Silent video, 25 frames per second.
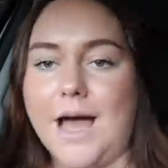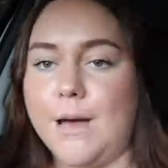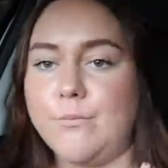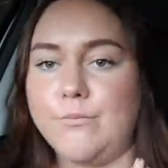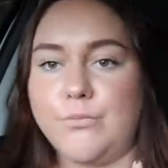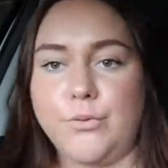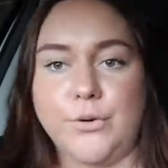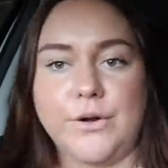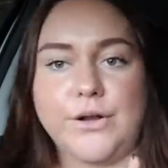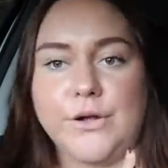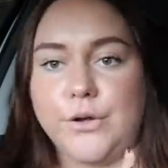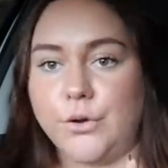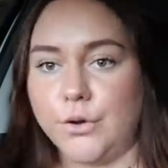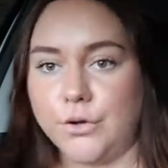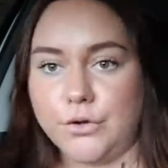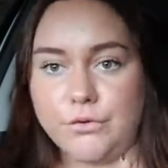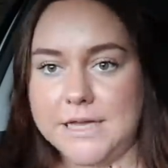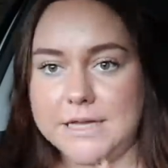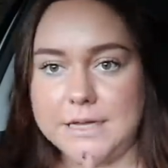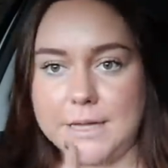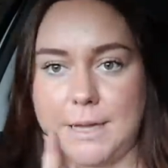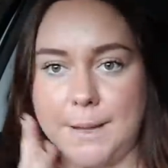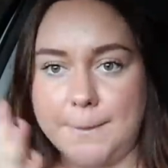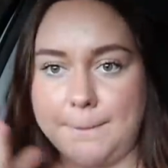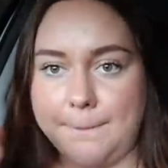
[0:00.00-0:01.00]
I'm pretty good
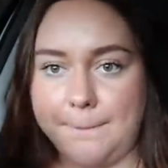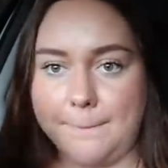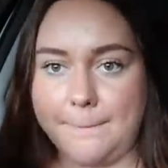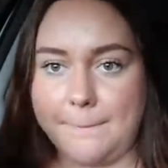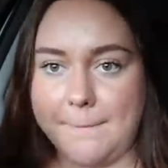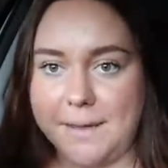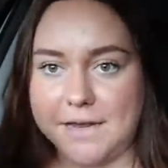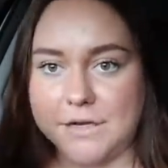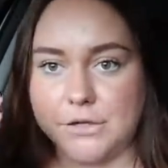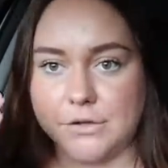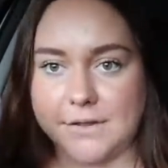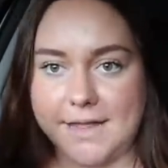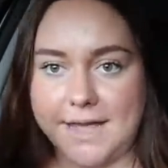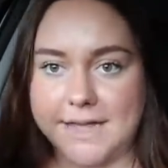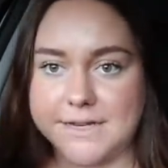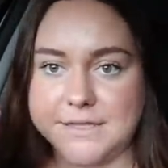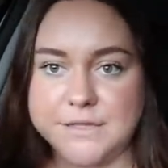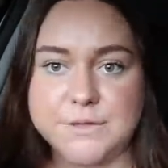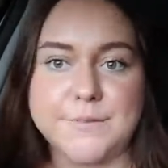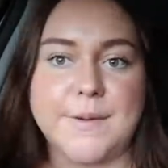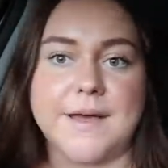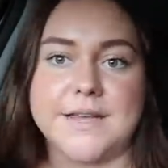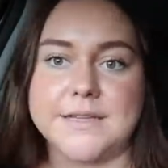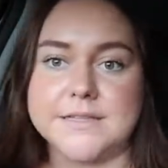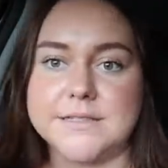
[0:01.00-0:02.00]
in the mental
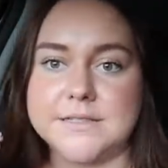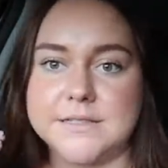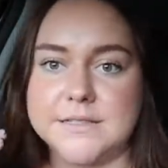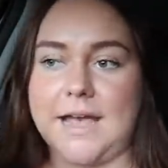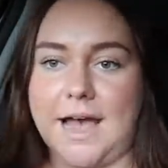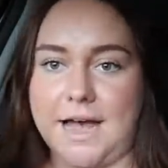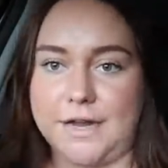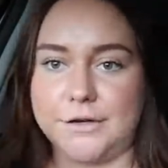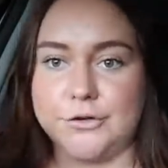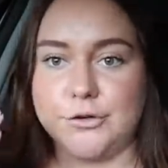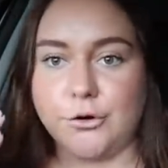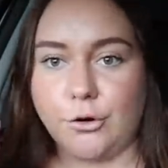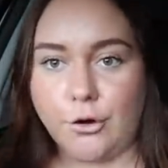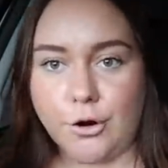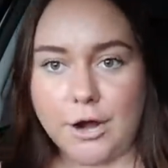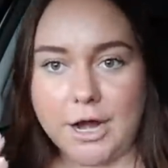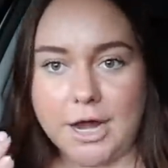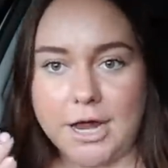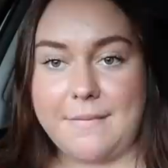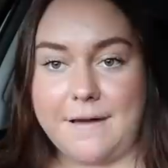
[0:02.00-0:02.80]
headspace category.